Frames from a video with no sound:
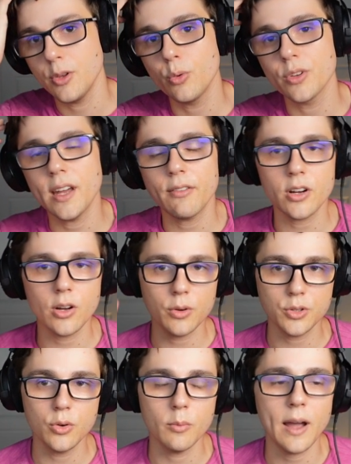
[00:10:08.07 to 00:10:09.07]
You will never go
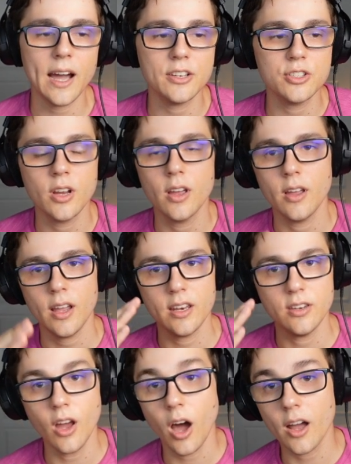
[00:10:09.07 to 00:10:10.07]
into a match
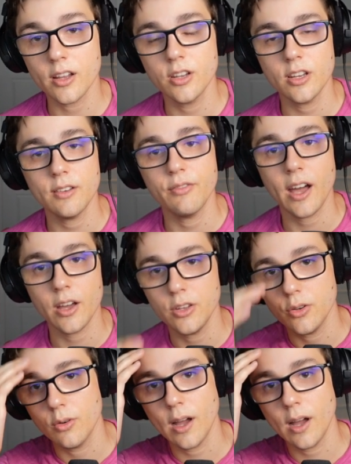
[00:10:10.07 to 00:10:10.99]
and not get value